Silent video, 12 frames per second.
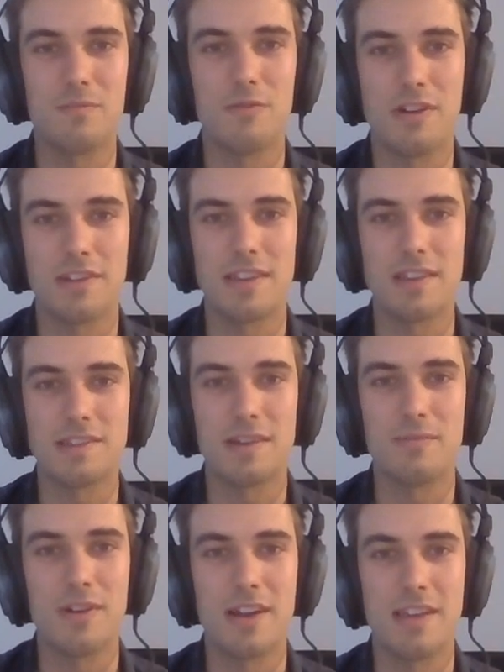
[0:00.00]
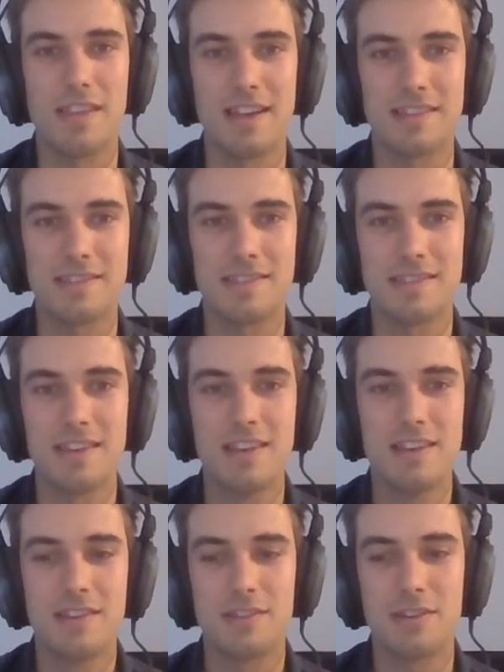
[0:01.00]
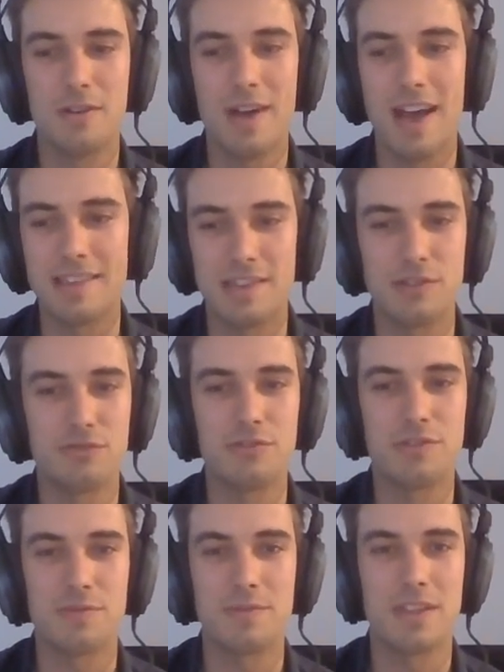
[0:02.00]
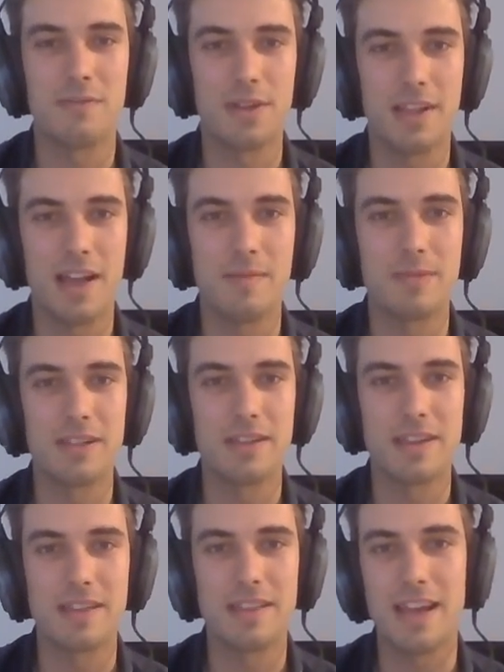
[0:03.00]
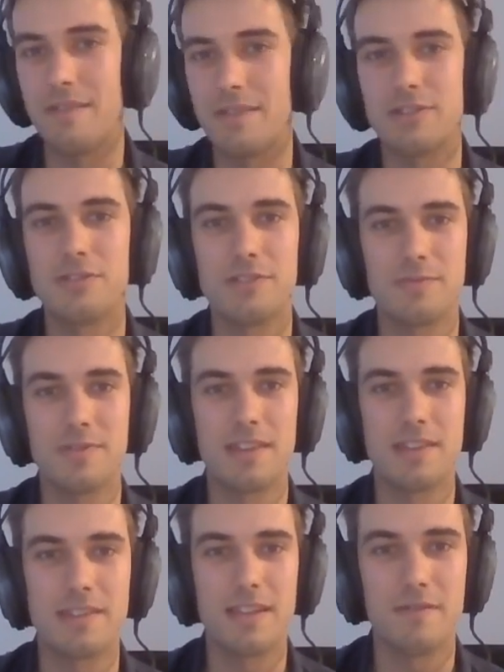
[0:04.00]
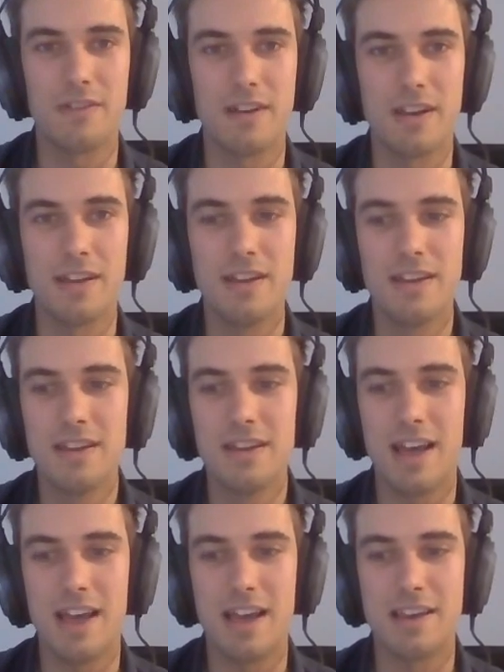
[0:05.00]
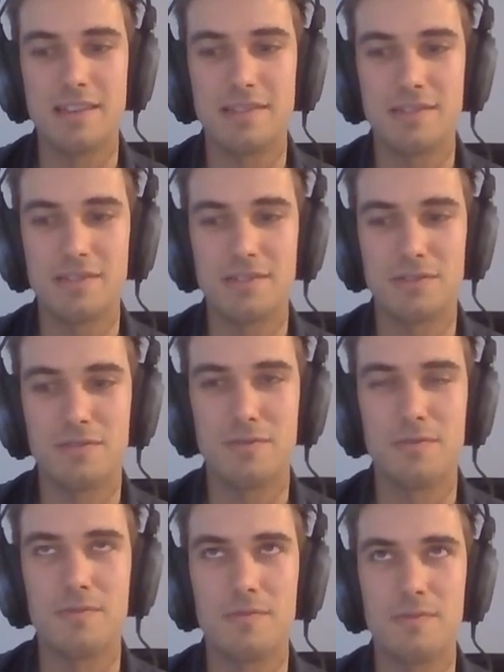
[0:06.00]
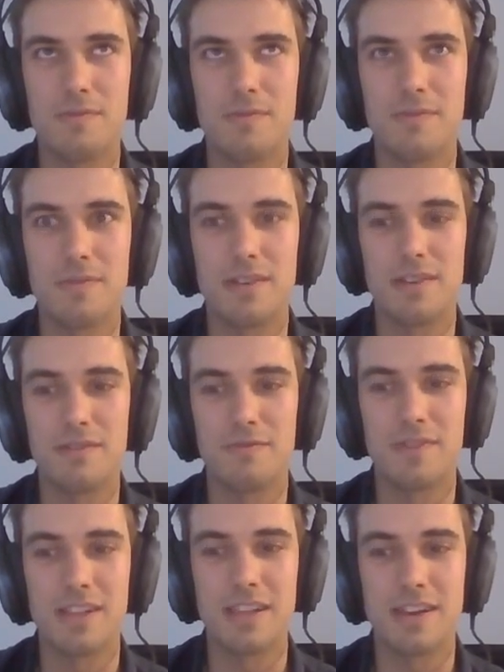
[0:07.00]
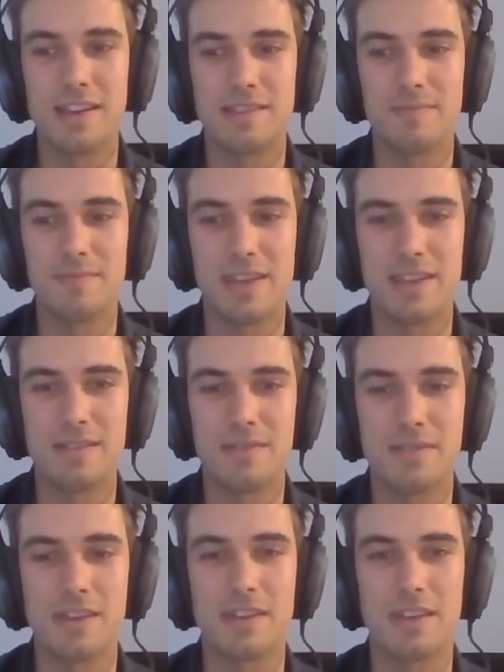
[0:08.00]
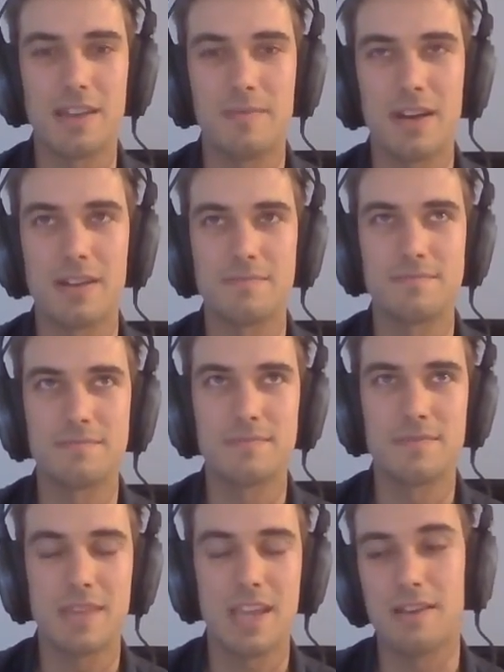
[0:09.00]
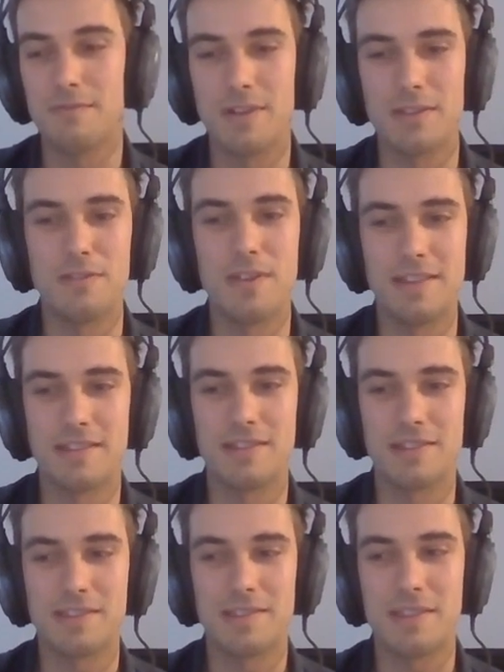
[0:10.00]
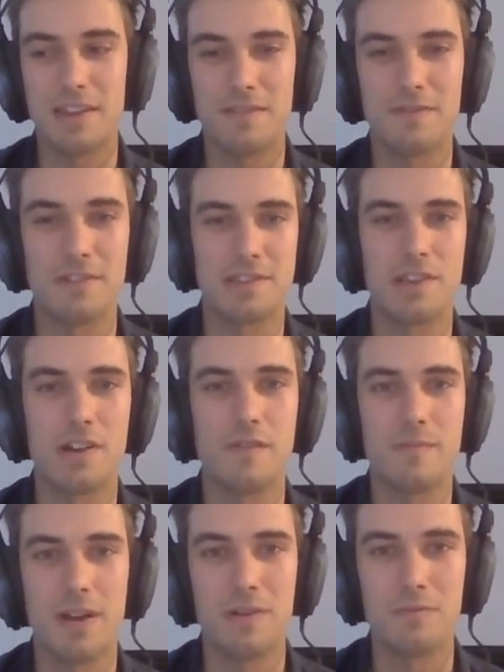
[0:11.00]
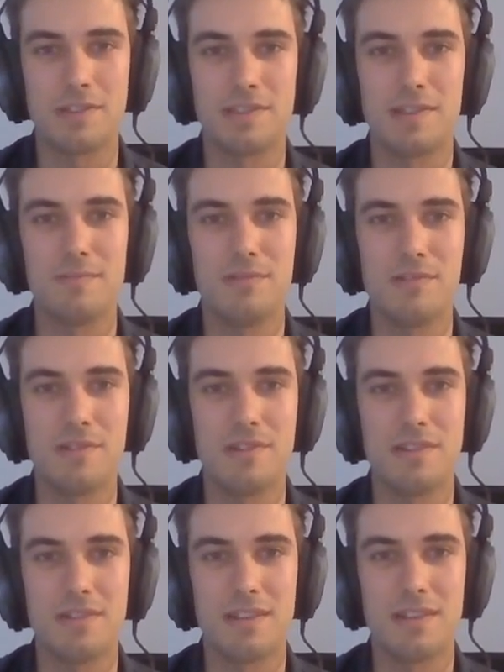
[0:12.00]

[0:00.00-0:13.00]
working somewhere that's has issues with their reliability, they have issues with their delivery, and you really need to be thinking about when you need to just think for yourself about what's important,